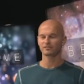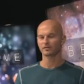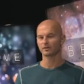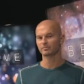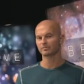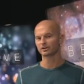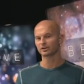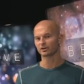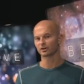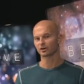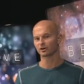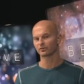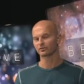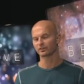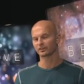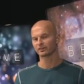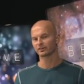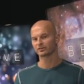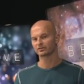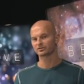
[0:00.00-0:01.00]
from the earth.
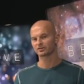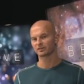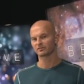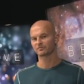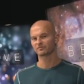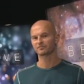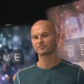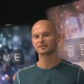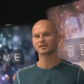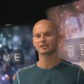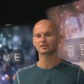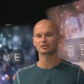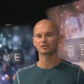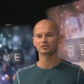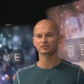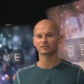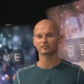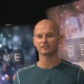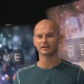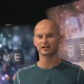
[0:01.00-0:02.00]
And there's a
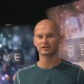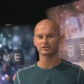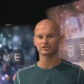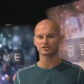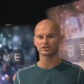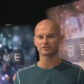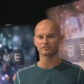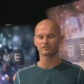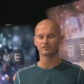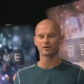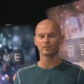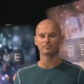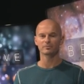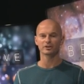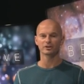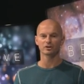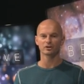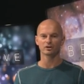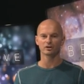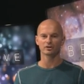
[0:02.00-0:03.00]
field of energy from
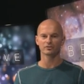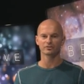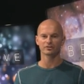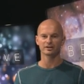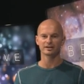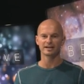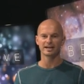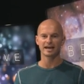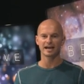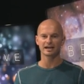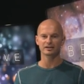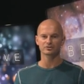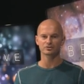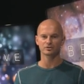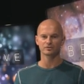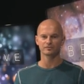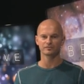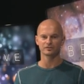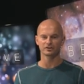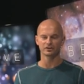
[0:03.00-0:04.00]
the earth, a
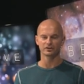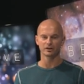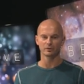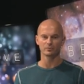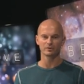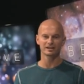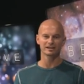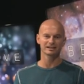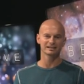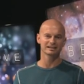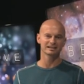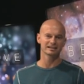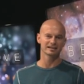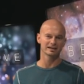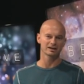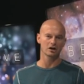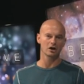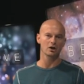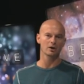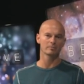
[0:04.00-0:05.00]
natural field that we can get
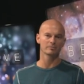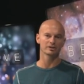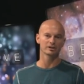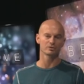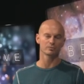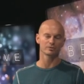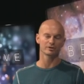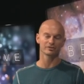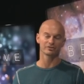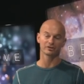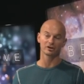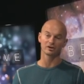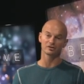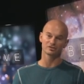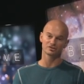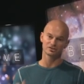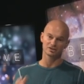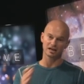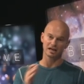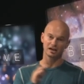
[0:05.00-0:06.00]
in harmony with
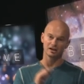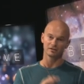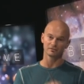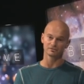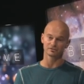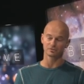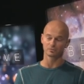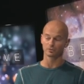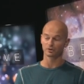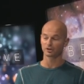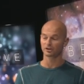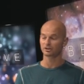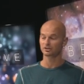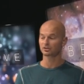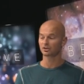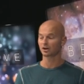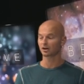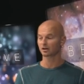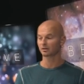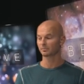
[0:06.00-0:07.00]
ourselves. And we're going to
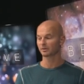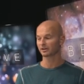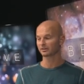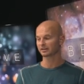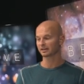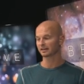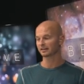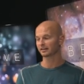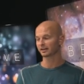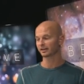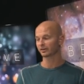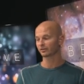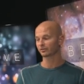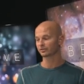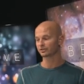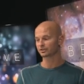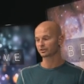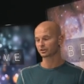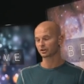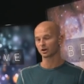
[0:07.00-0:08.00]
talk about that later
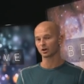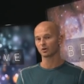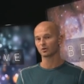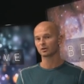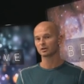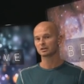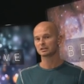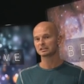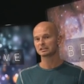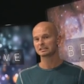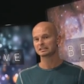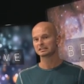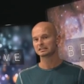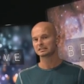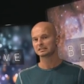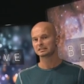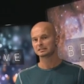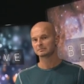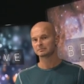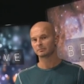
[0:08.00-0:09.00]
in the show.
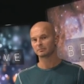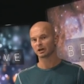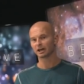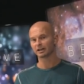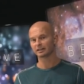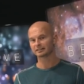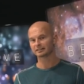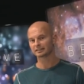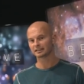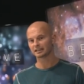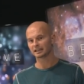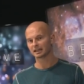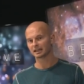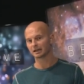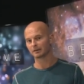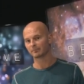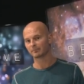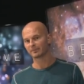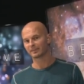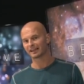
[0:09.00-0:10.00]
But
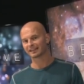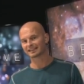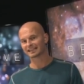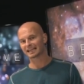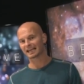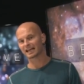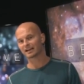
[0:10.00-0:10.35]
um, that the